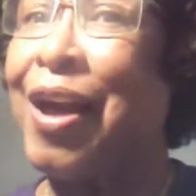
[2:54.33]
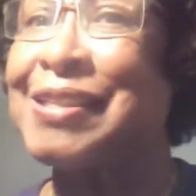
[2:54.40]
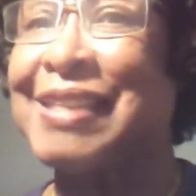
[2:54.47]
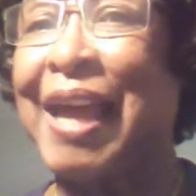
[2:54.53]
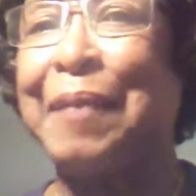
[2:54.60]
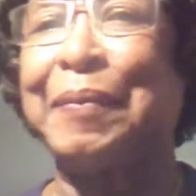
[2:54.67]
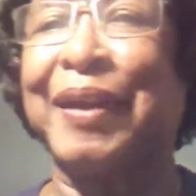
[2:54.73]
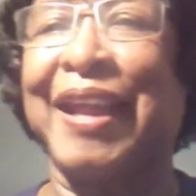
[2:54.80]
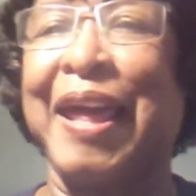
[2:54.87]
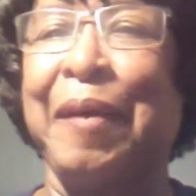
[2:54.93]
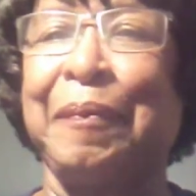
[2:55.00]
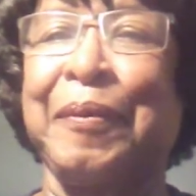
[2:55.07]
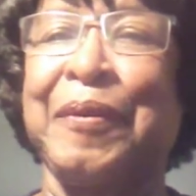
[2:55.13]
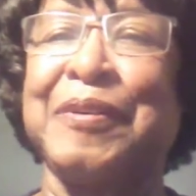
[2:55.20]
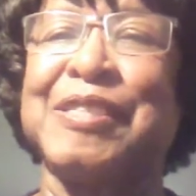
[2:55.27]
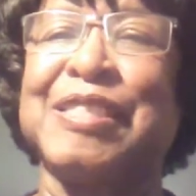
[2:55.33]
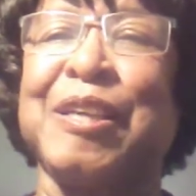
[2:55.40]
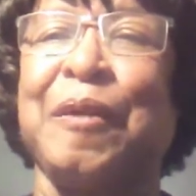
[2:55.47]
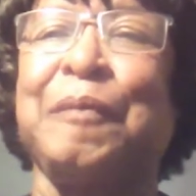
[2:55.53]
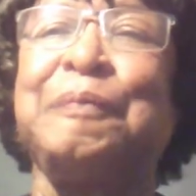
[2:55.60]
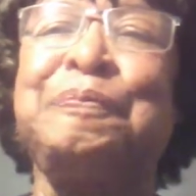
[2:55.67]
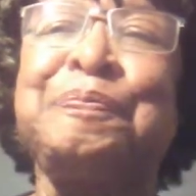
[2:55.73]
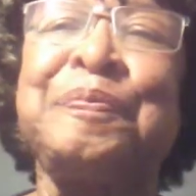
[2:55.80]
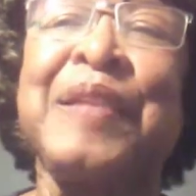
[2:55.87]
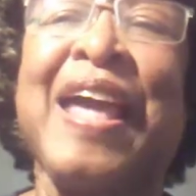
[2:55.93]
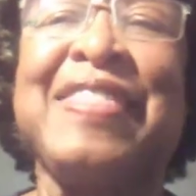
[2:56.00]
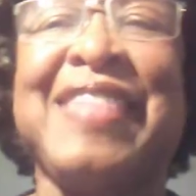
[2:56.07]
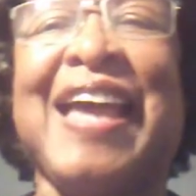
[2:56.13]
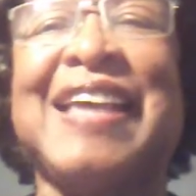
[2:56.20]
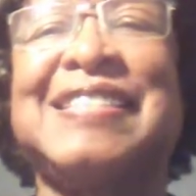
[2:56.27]
able to help her. So
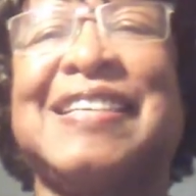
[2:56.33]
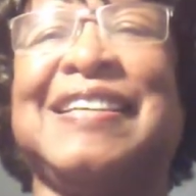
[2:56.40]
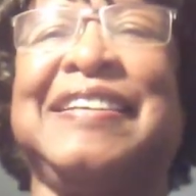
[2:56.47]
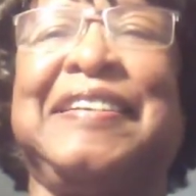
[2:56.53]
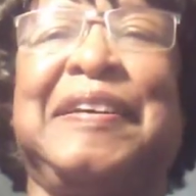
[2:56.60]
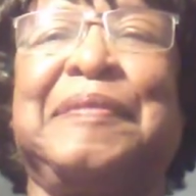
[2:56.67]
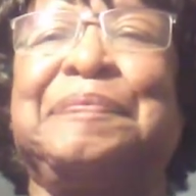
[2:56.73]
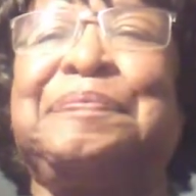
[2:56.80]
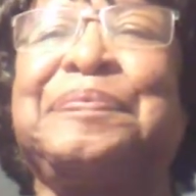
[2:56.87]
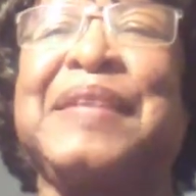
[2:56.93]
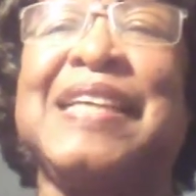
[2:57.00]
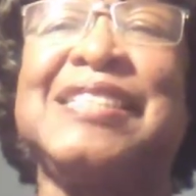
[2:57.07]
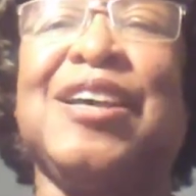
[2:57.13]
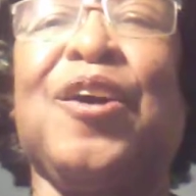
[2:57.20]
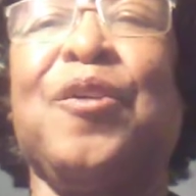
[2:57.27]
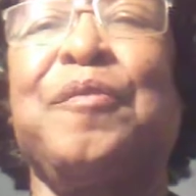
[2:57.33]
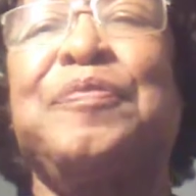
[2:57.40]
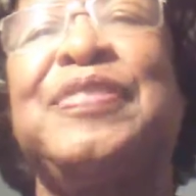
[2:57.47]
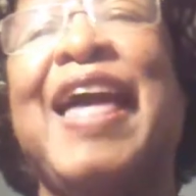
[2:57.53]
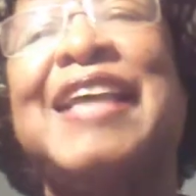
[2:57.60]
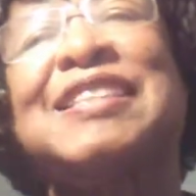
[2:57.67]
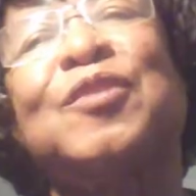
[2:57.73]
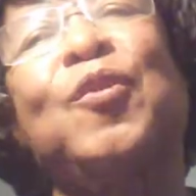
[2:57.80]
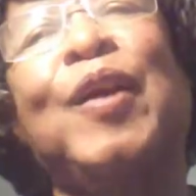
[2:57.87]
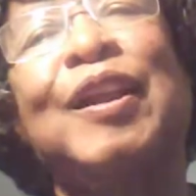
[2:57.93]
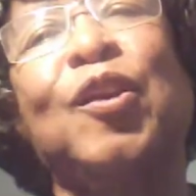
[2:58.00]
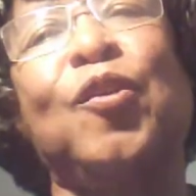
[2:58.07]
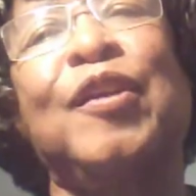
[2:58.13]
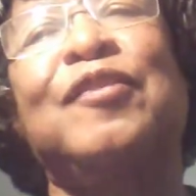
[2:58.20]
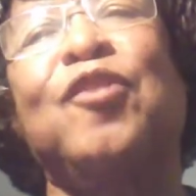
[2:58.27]
that's good. So that's one
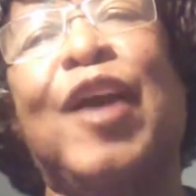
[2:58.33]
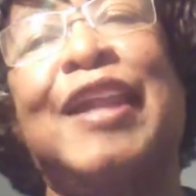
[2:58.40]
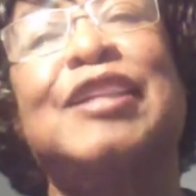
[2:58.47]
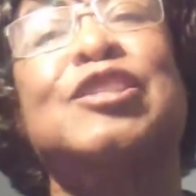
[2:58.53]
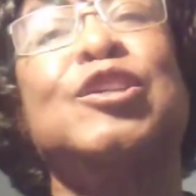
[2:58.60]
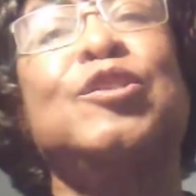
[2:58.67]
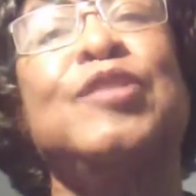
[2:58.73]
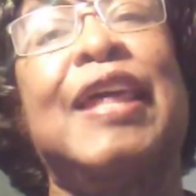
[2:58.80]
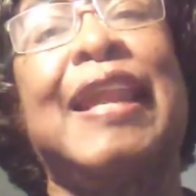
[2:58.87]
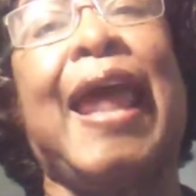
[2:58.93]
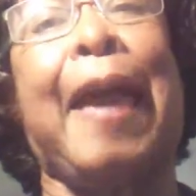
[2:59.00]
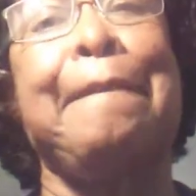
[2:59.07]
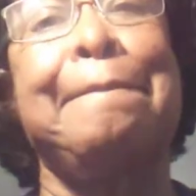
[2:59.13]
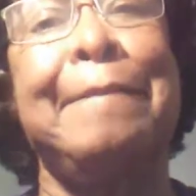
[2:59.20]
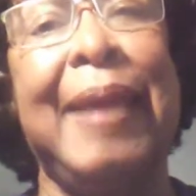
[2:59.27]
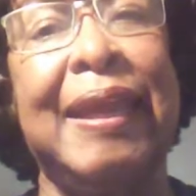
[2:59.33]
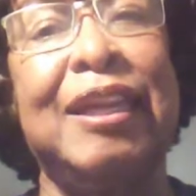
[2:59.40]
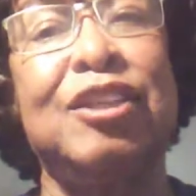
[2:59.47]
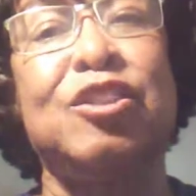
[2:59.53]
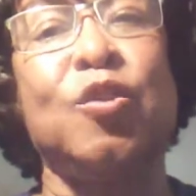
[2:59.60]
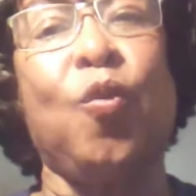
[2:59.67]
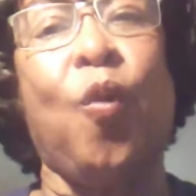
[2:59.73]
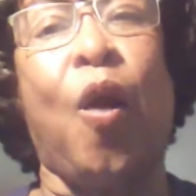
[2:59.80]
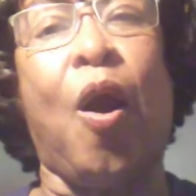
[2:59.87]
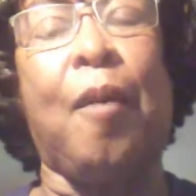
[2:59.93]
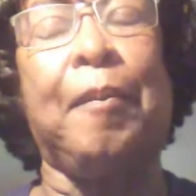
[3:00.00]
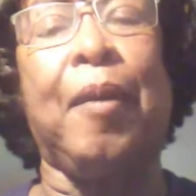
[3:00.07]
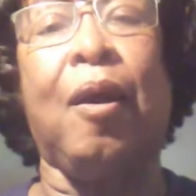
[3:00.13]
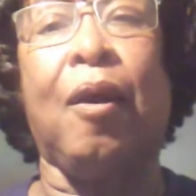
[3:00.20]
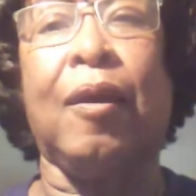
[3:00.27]
Greek gratitude that I made it to
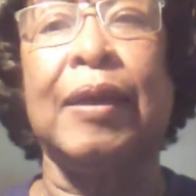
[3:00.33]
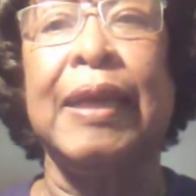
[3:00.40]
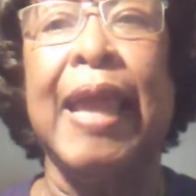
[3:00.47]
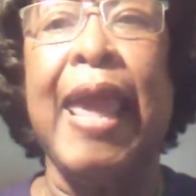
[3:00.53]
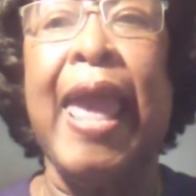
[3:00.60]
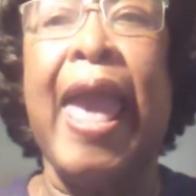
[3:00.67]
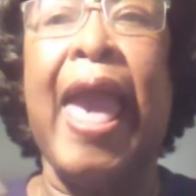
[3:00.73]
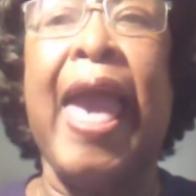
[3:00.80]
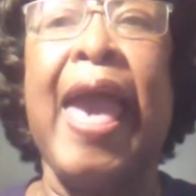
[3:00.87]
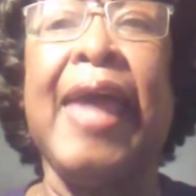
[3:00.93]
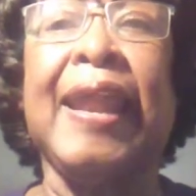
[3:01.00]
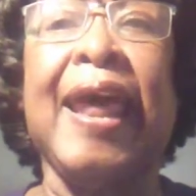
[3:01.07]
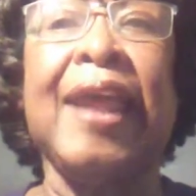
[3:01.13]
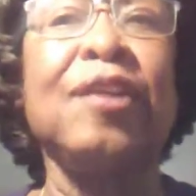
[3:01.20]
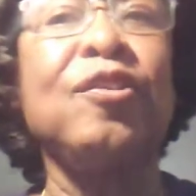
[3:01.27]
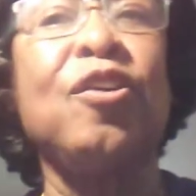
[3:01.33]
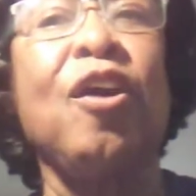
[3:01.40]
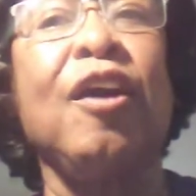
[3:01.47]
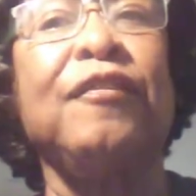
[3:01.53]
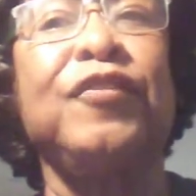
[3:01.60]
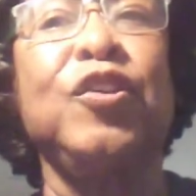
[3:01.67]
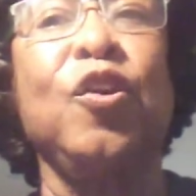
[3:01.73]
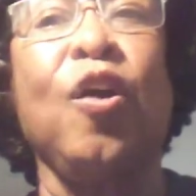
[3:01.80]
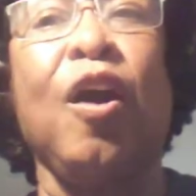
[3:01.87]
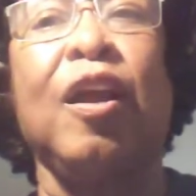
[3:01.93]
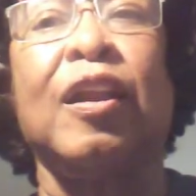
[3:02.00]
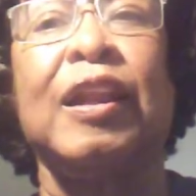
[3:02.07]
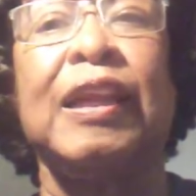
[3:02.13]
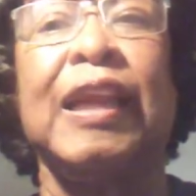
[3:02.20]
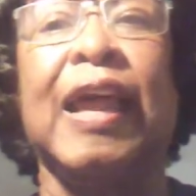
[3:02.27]
Walmart, and I don't know if you all